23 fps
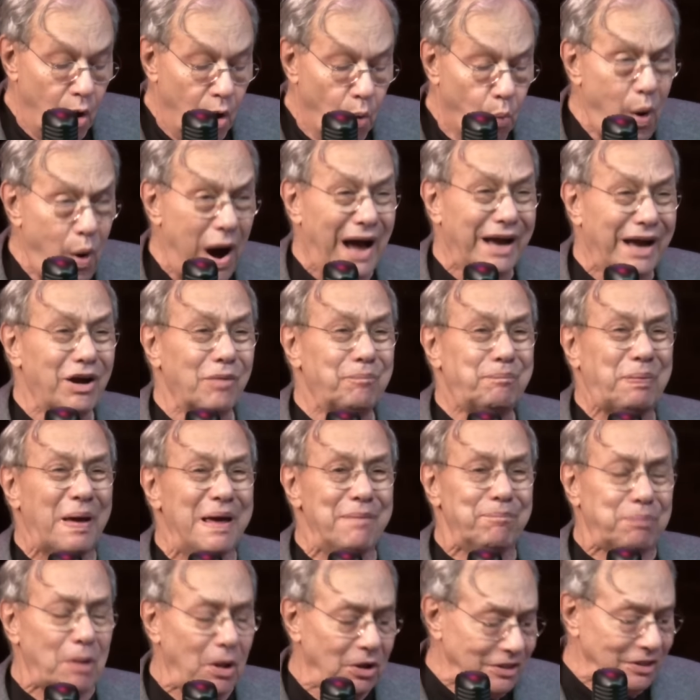Why are
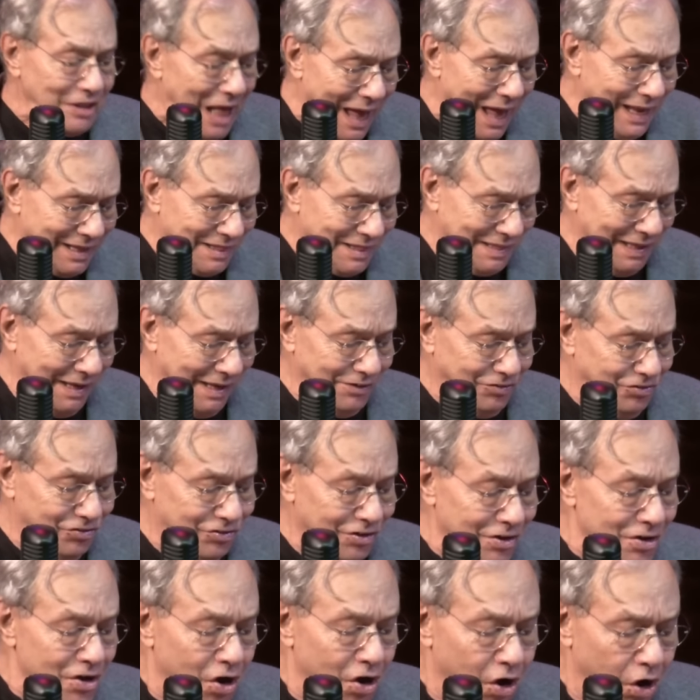people like this?
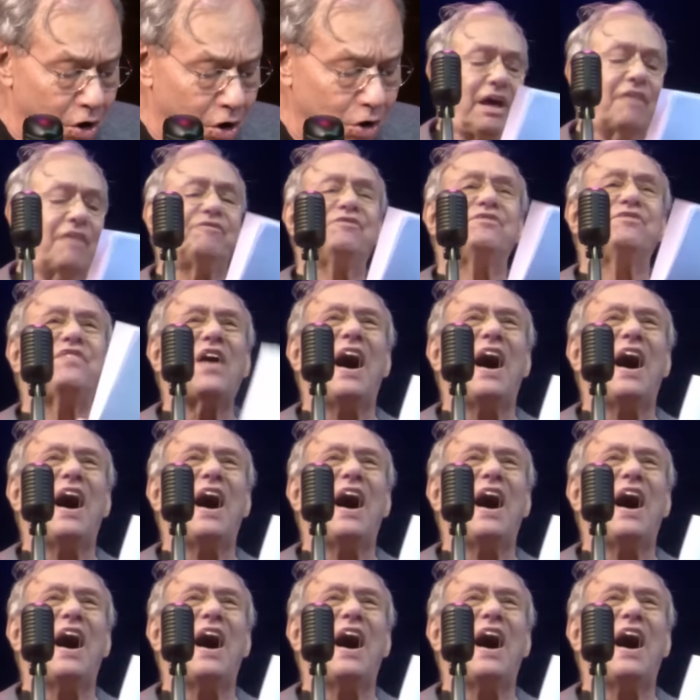Who the